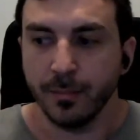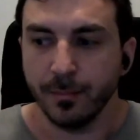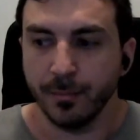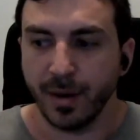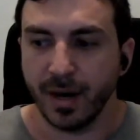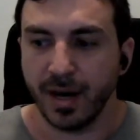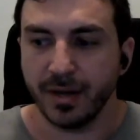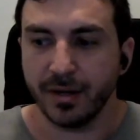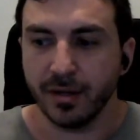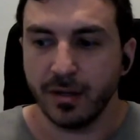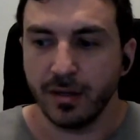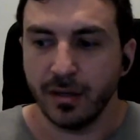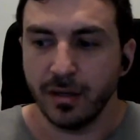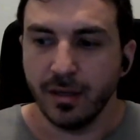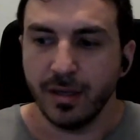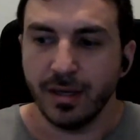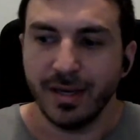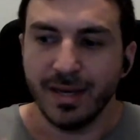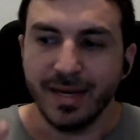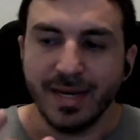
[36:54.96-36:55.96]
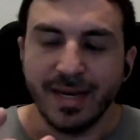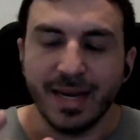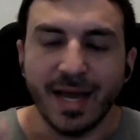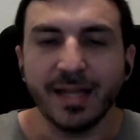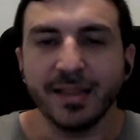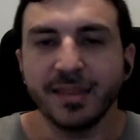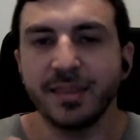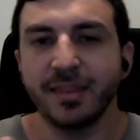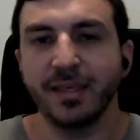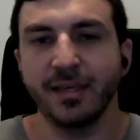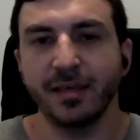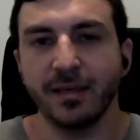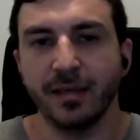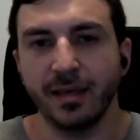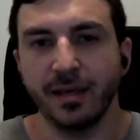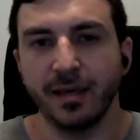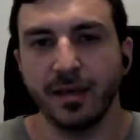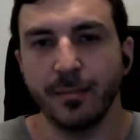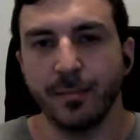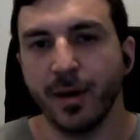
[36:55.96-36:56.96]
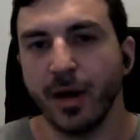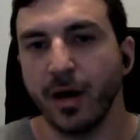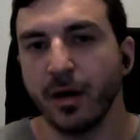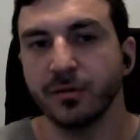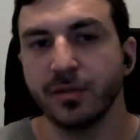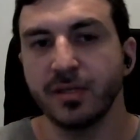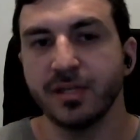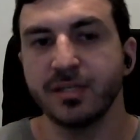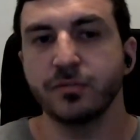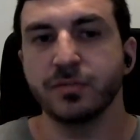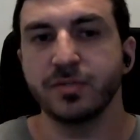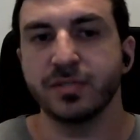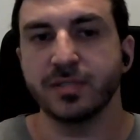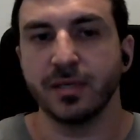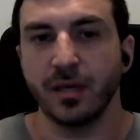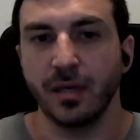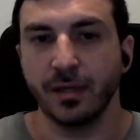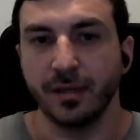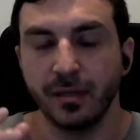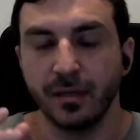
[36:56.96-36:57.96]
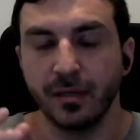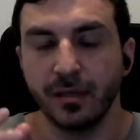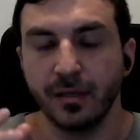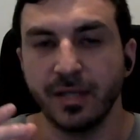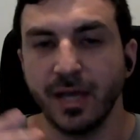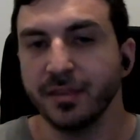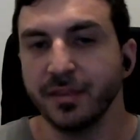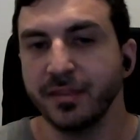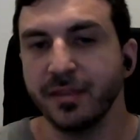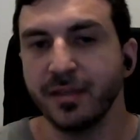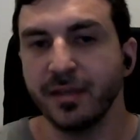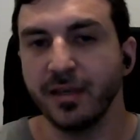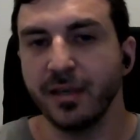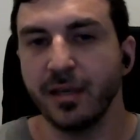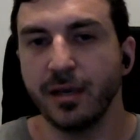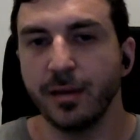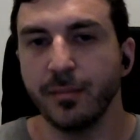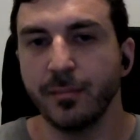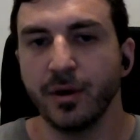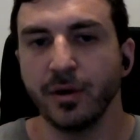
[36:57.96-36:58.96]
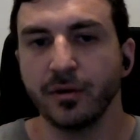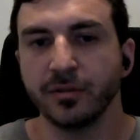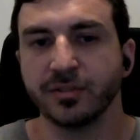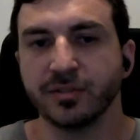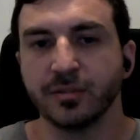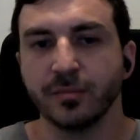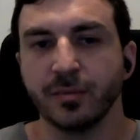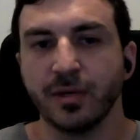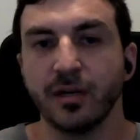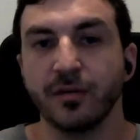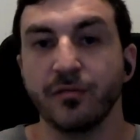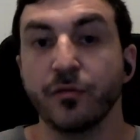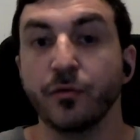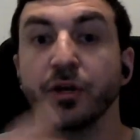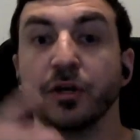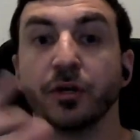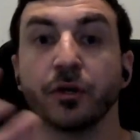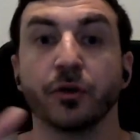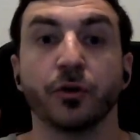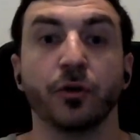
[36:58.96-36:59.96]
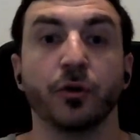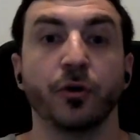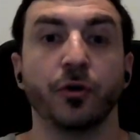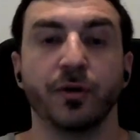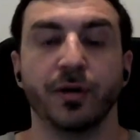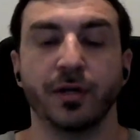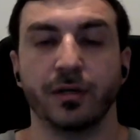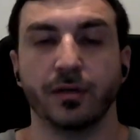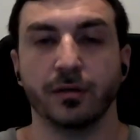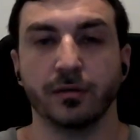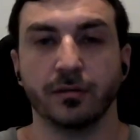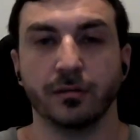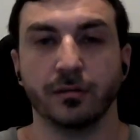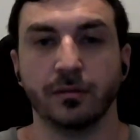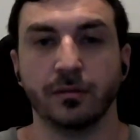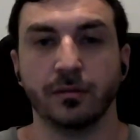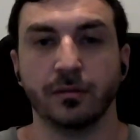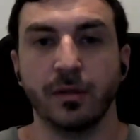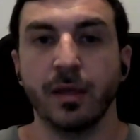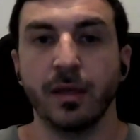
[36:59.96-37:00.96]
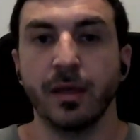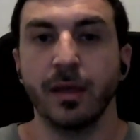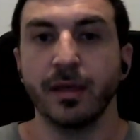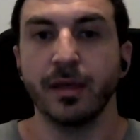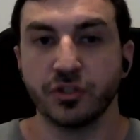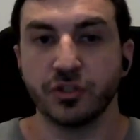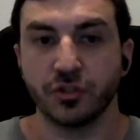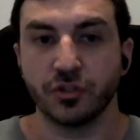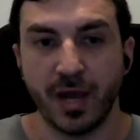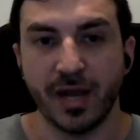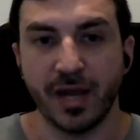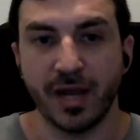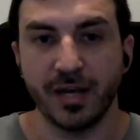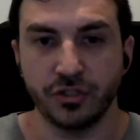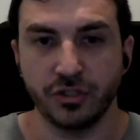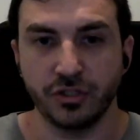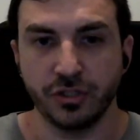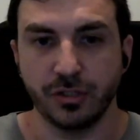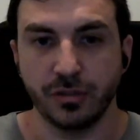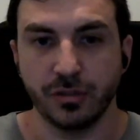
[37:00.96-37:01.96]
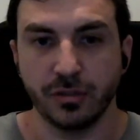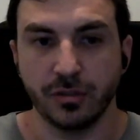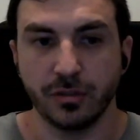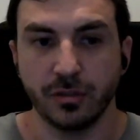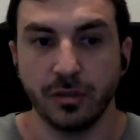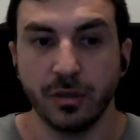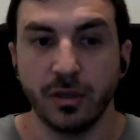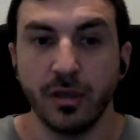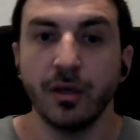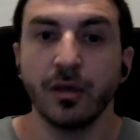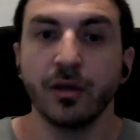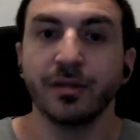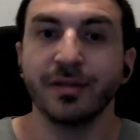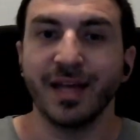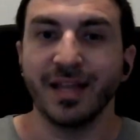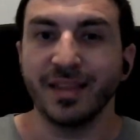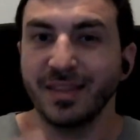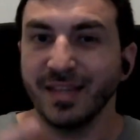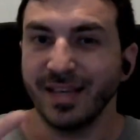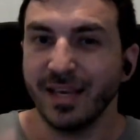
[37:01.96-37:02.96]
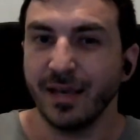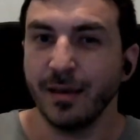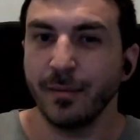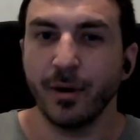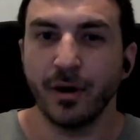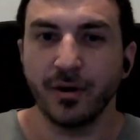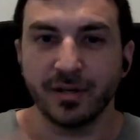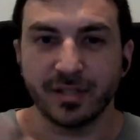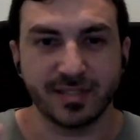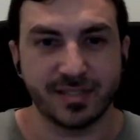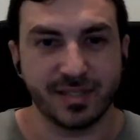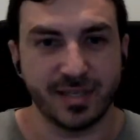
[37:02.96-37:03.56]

But not thinking about, as you said, not thinking about some kind of a recurring strategy, not thinking about